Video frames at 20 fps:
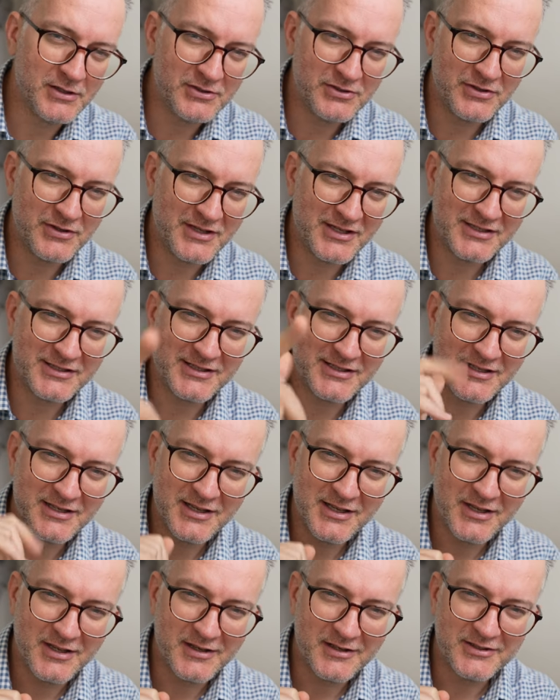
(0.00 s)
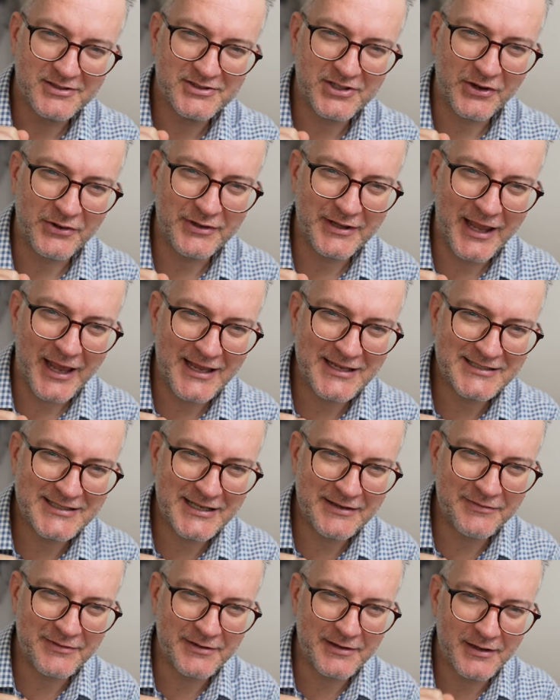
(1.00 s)
to this Sony
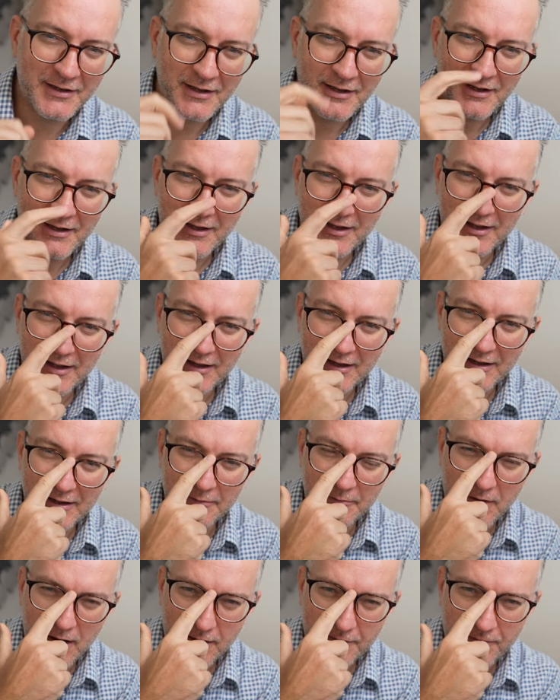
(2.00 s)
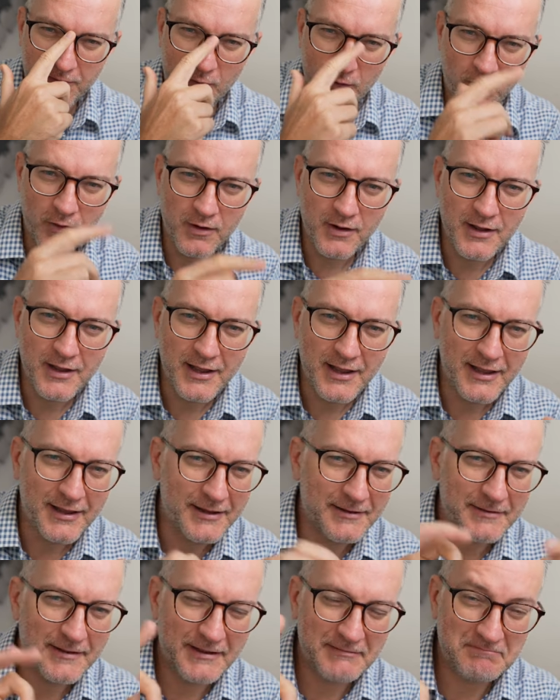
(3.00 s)
A7 Mark IV.
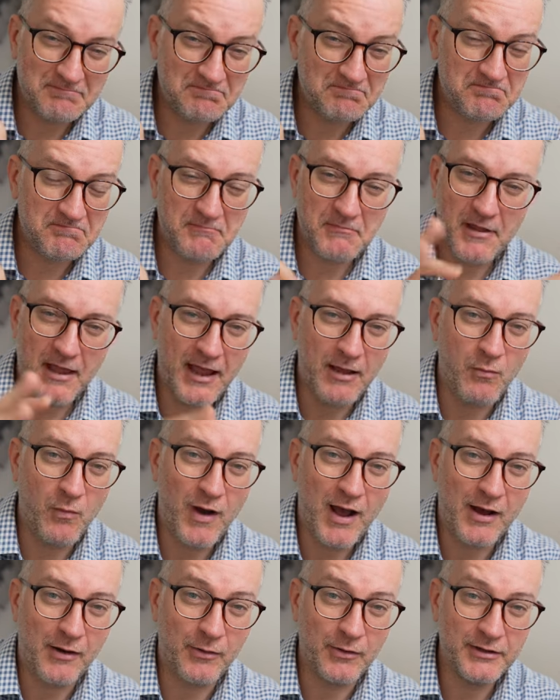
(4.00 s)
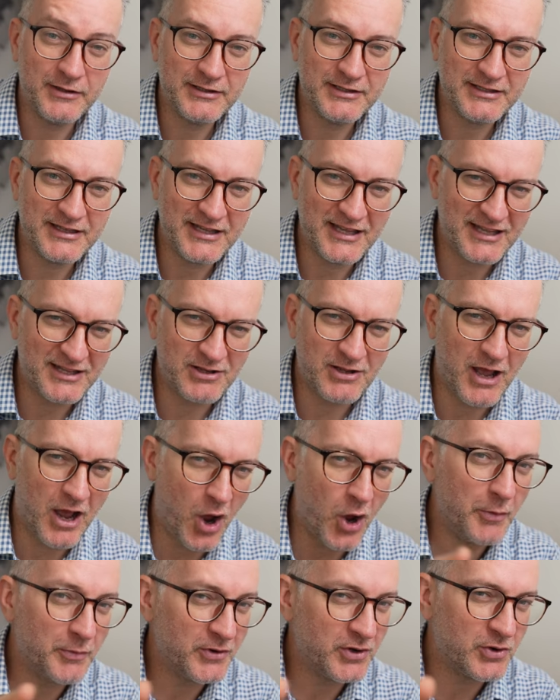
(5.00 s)
And wow, I
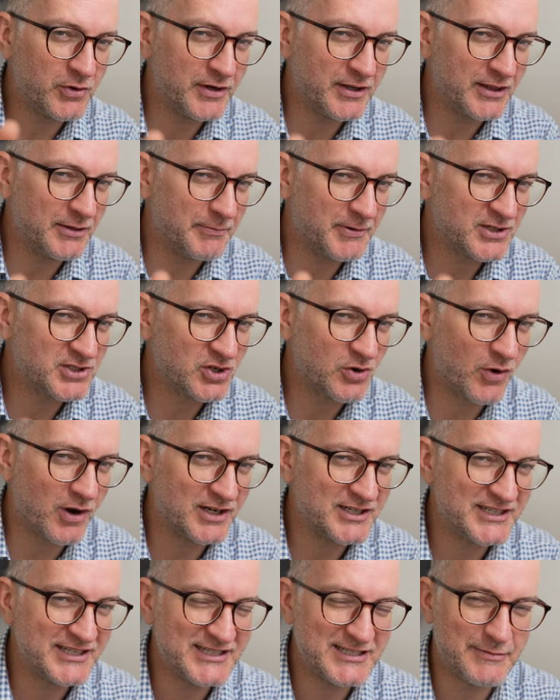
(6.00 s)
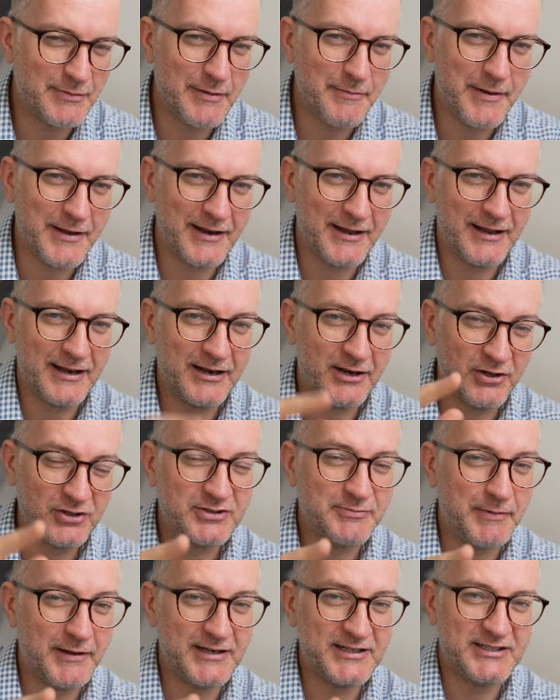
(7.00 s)
hope you agree, the picture quality is a bit better. It
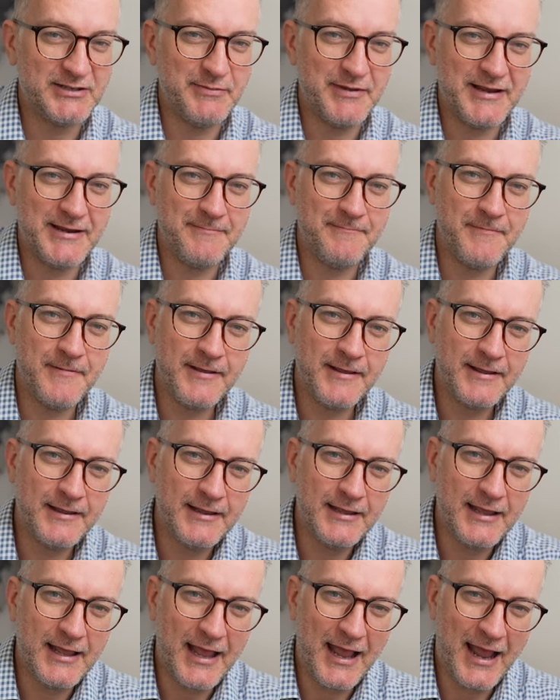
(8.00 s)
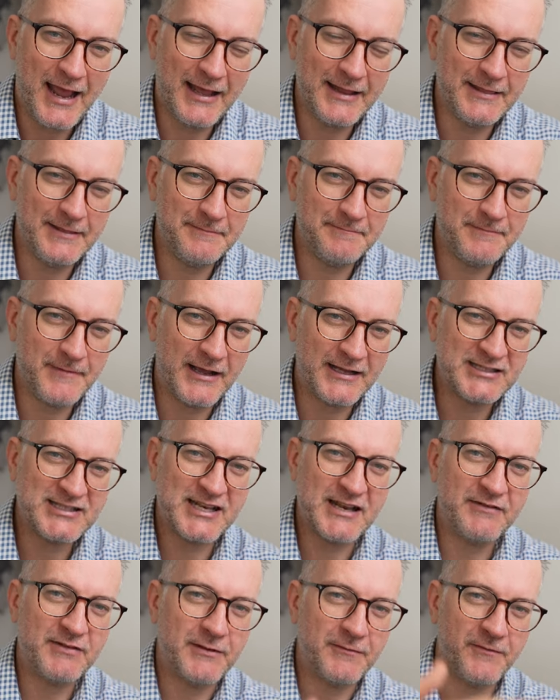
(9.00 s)
looks better to me. And I just
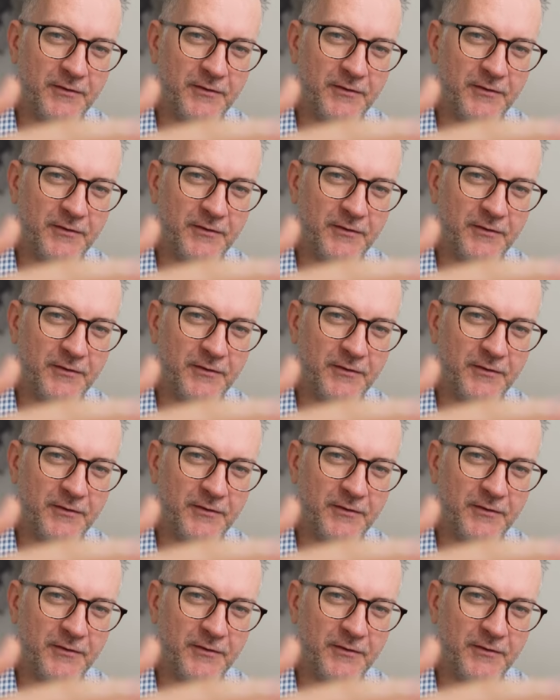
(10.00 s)
love the